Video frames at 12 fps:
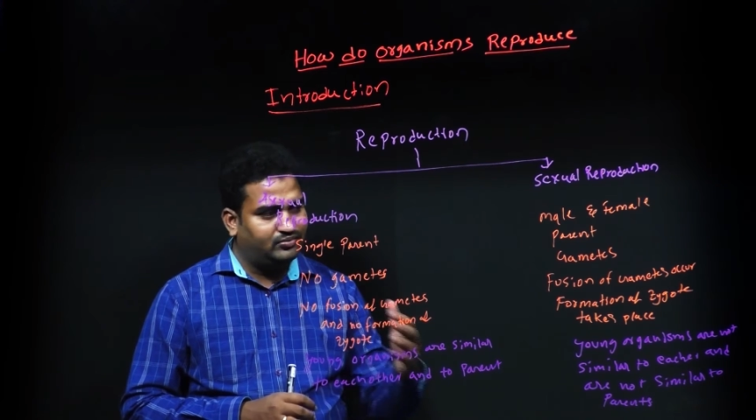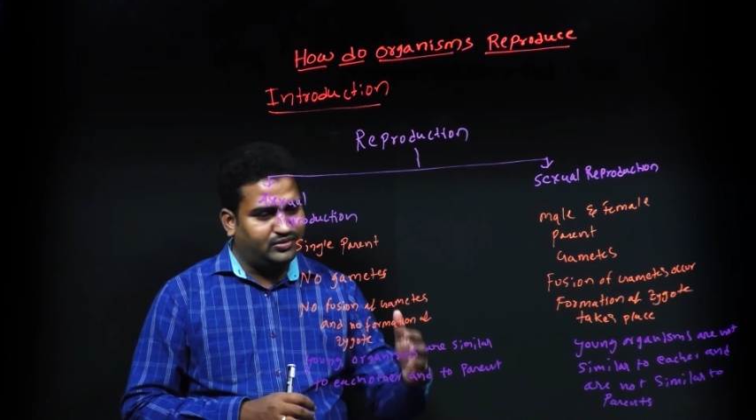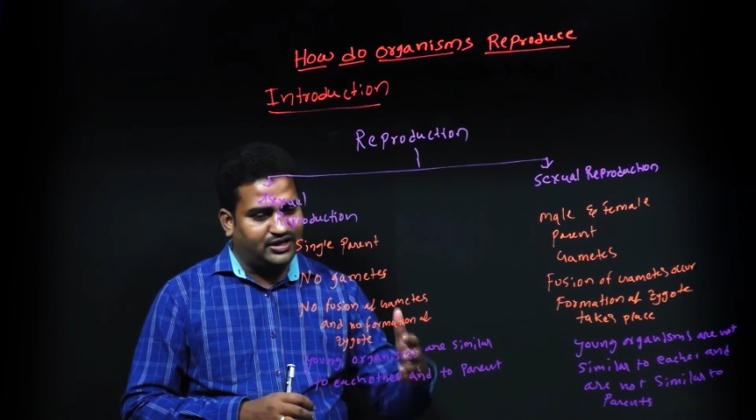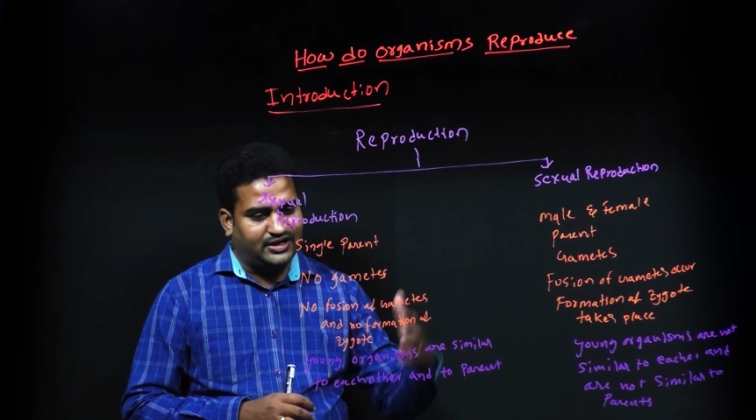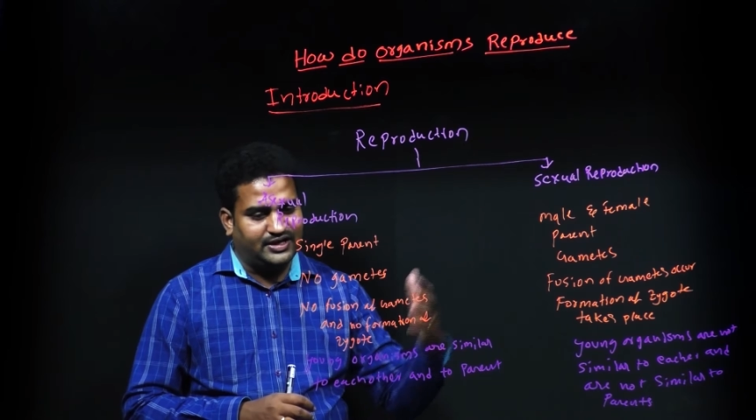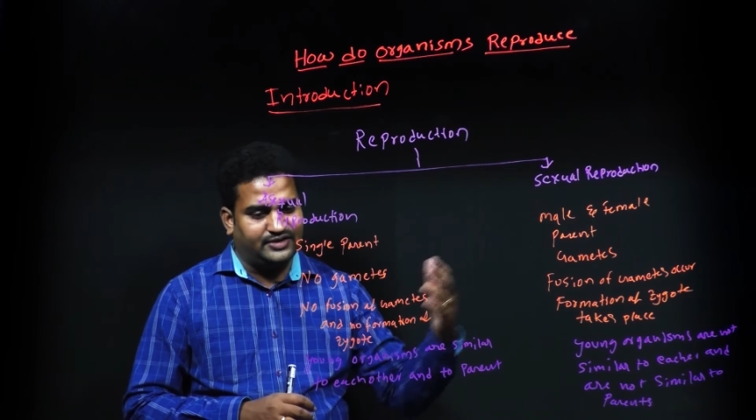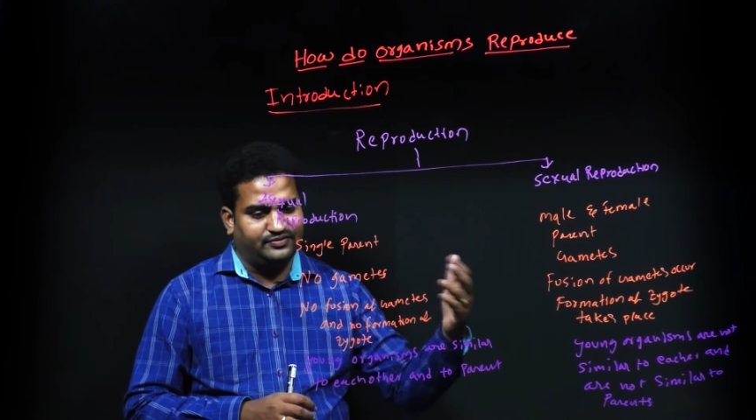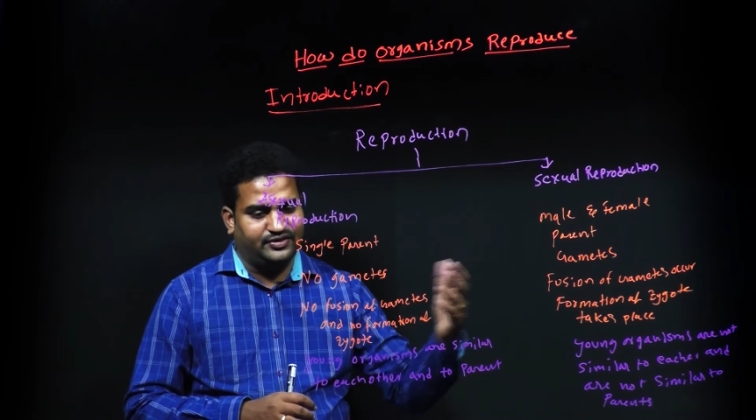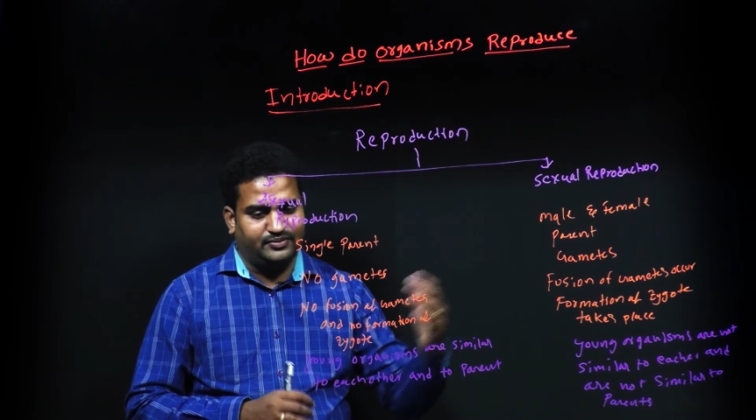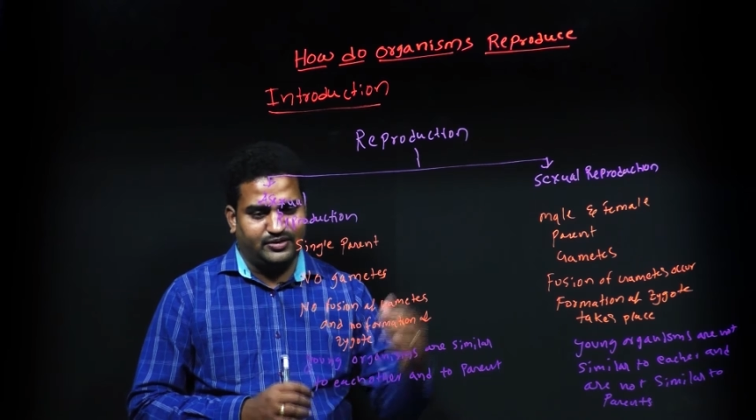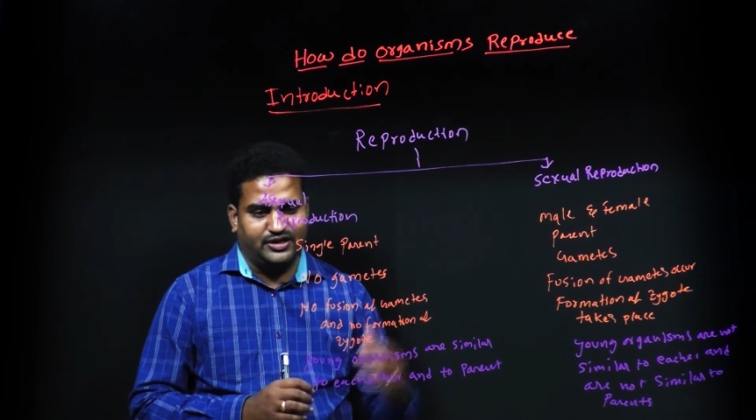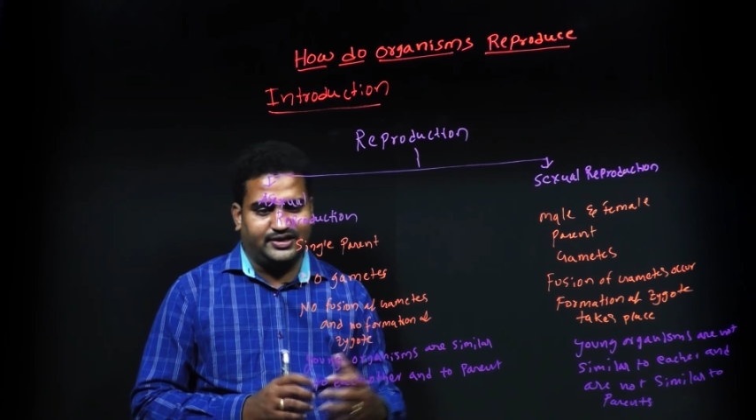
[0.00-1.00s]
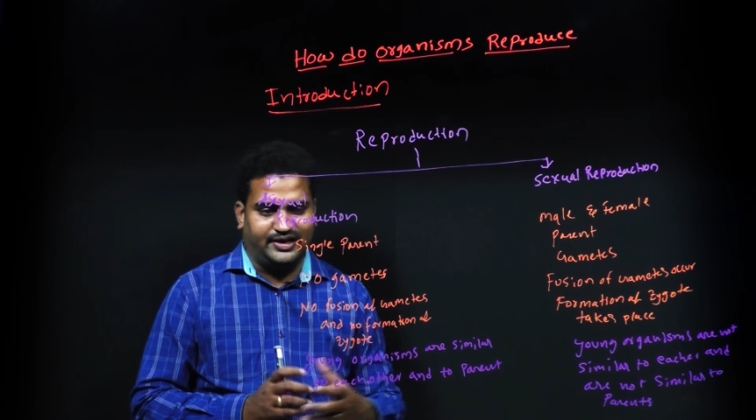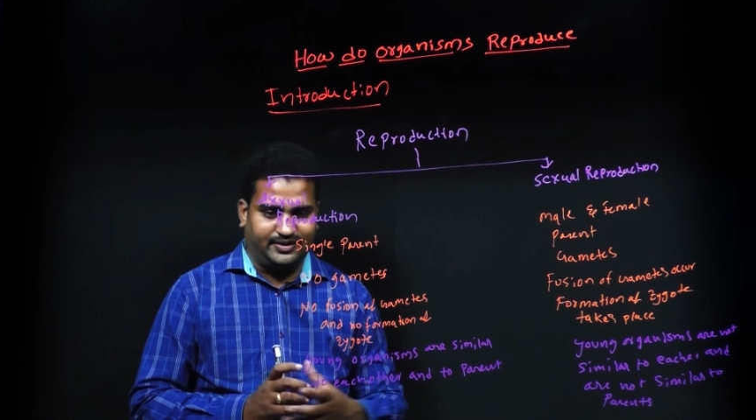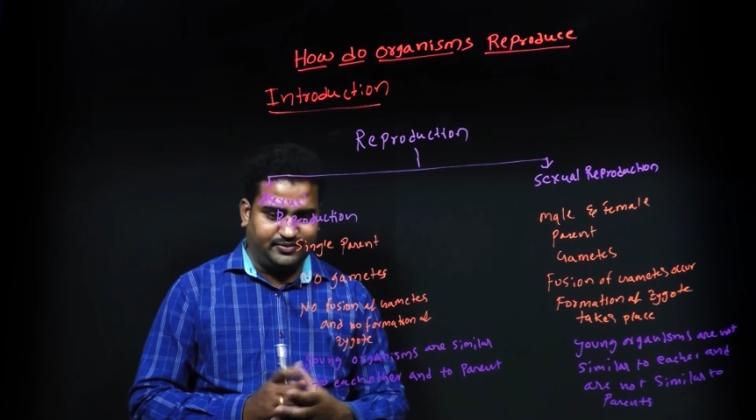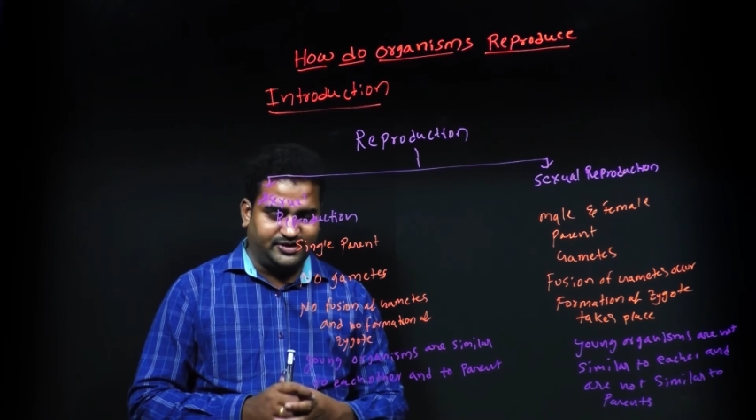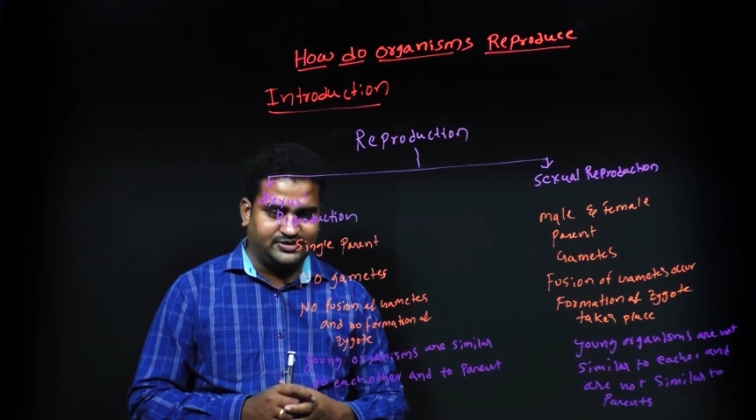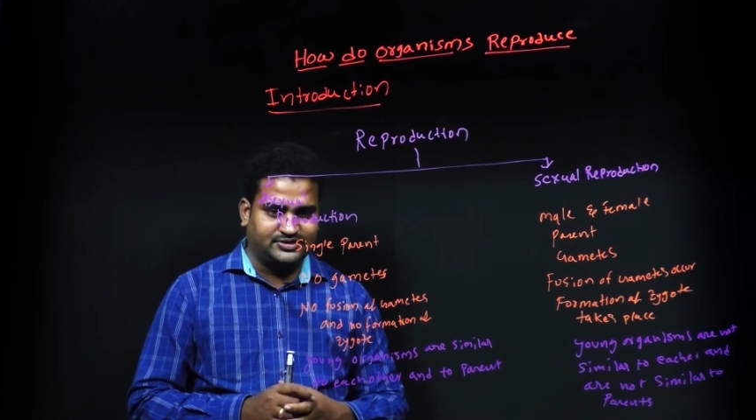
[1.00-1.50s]
male and female
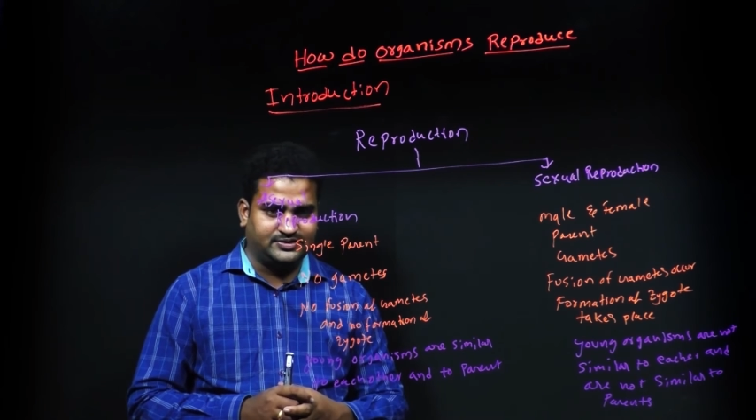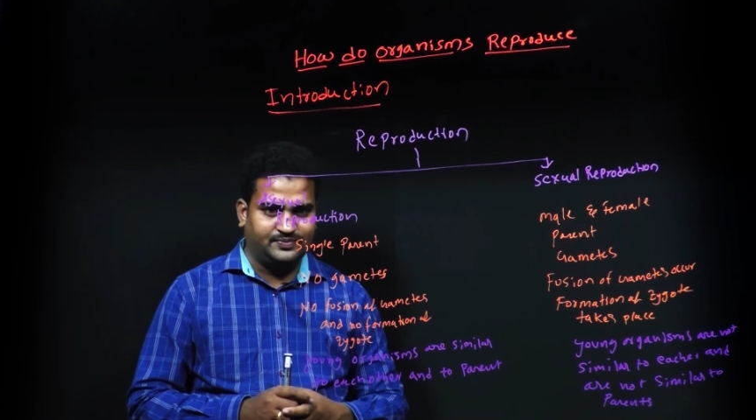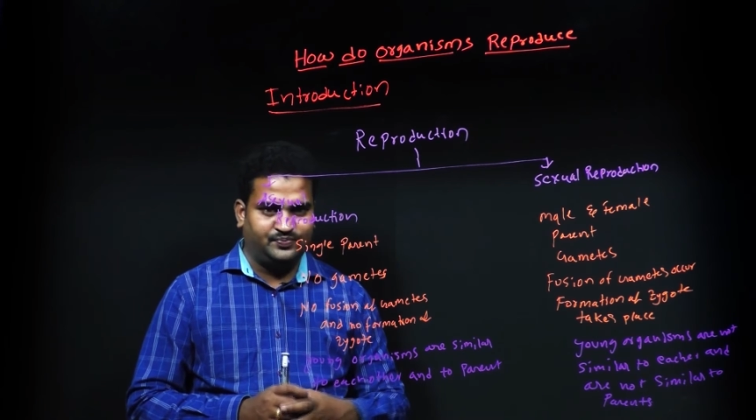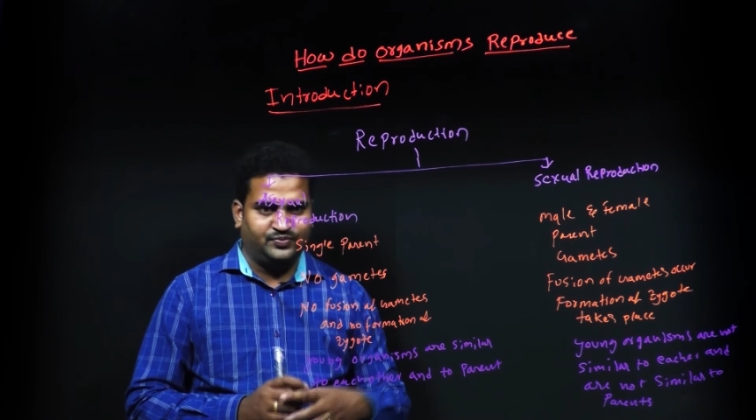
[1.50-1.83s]
gametes.